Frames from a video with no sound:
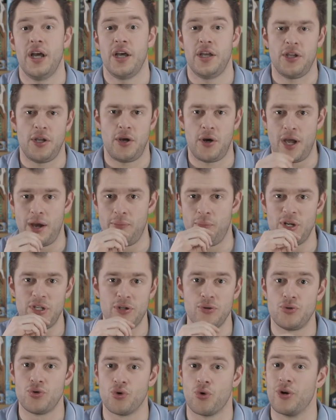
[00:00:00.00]
Um, when you
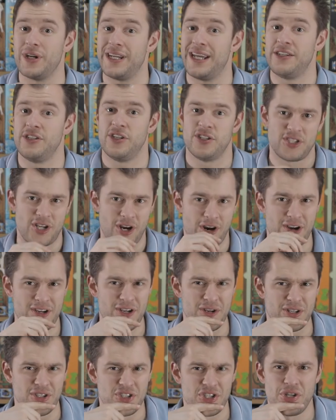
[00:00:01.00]
draw at the end of your turn, you
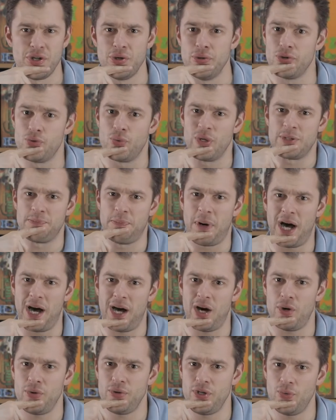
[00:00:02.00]
can choose which
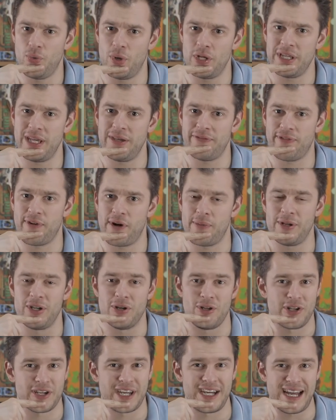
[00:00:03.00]
pile you want it from, and you're
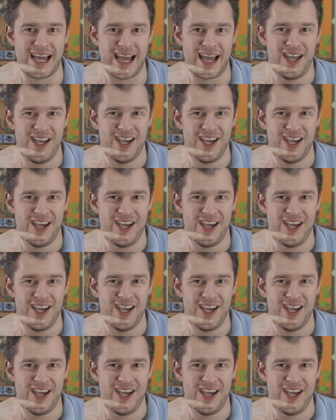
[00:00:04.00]
looking at,